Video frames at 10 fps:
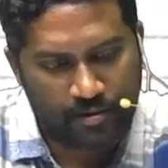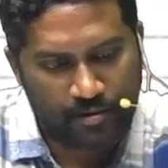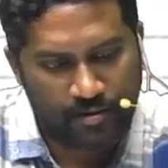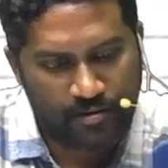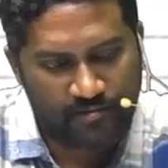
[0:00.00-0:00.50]

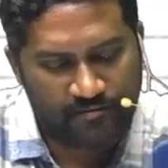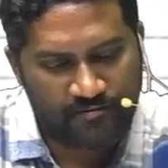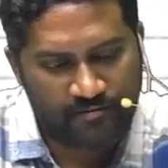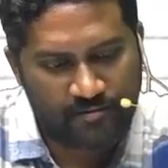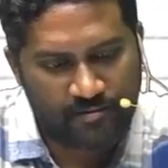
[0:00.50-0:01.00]
It
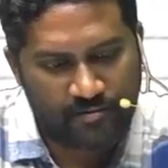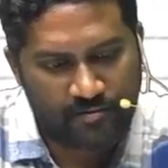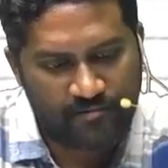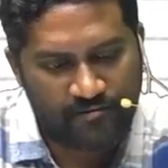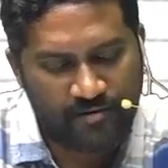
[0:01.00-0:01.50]
is
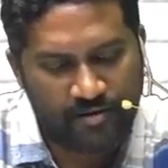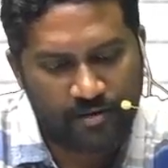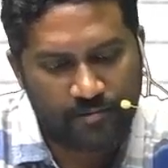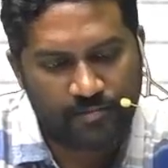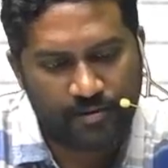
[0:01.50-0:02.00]

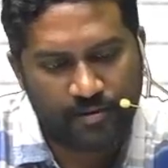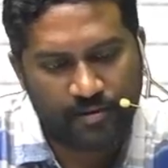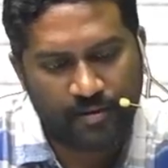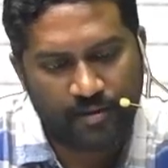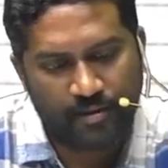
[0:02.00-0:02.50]
CEP.
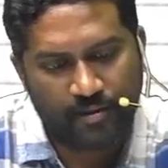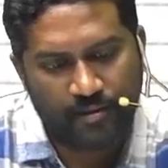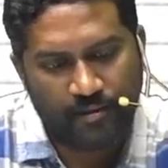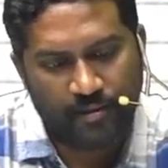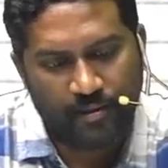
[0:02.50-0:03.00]

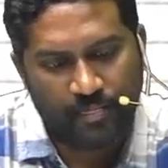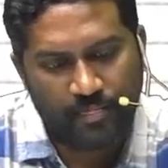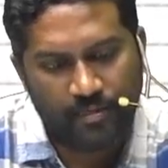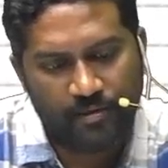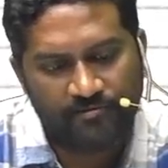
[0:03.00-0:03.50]

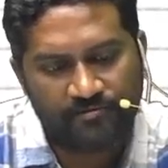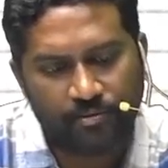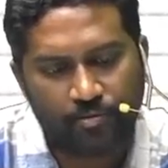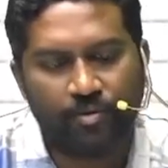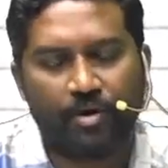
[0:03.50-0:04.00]

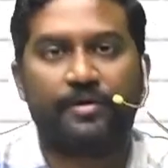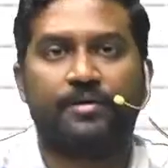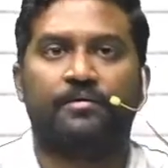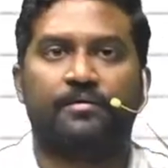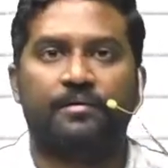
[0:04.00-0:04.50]
These two
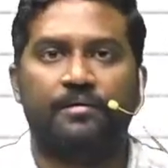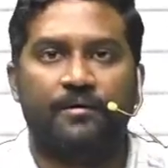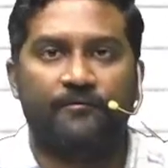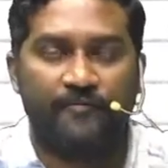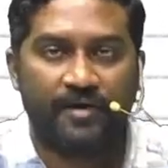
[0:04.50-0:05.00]
are
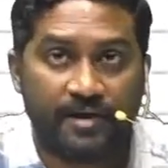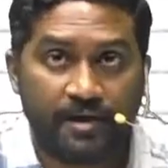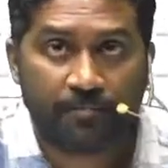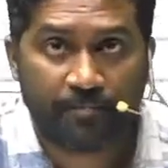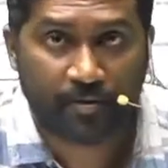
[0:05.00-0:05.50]

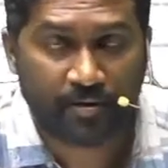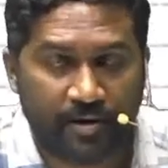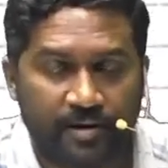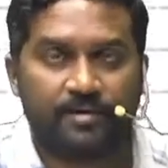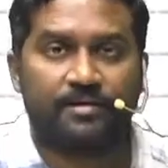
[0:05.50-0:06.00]
very
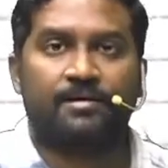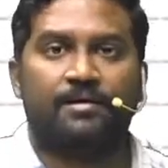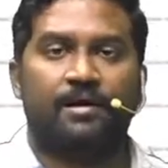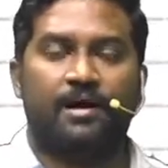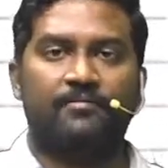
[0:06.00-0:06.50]
important.
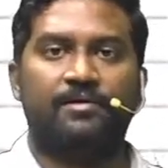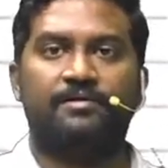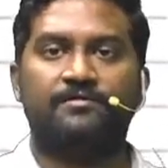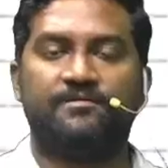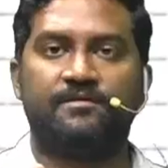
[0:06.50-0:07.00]
I
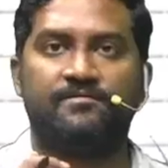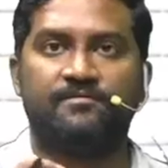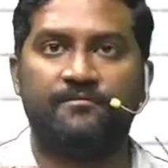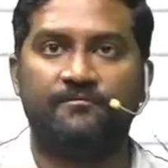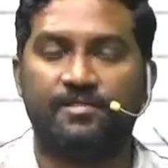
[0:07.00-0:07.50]
will
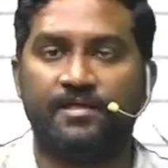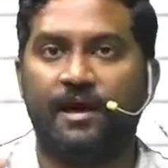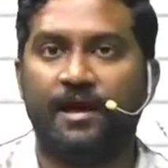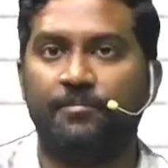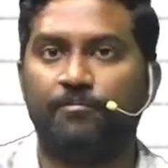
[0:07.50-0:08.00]
discuss with
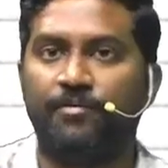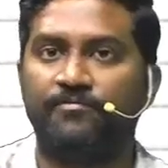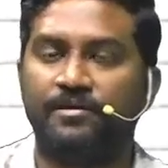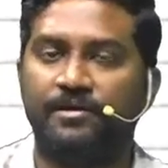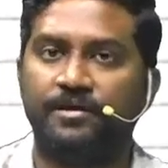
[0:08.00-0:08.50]
help
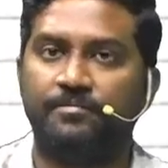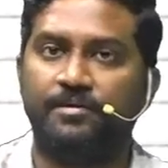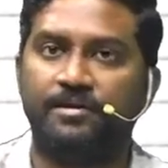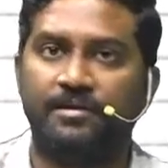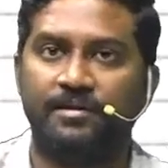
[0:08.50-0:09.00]
of a
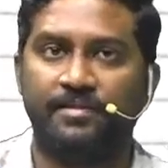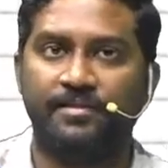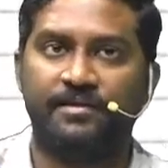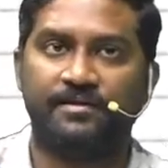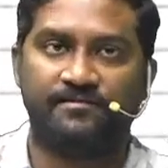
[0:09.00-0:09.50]
table
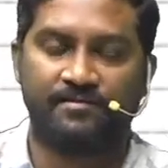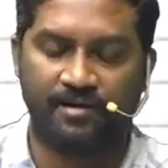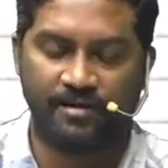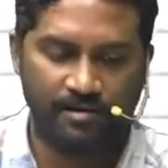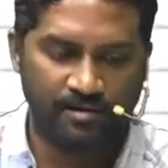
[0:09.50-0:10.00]
in the
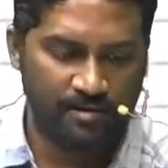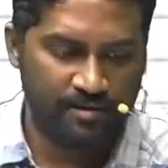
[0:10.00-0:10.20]
next slide.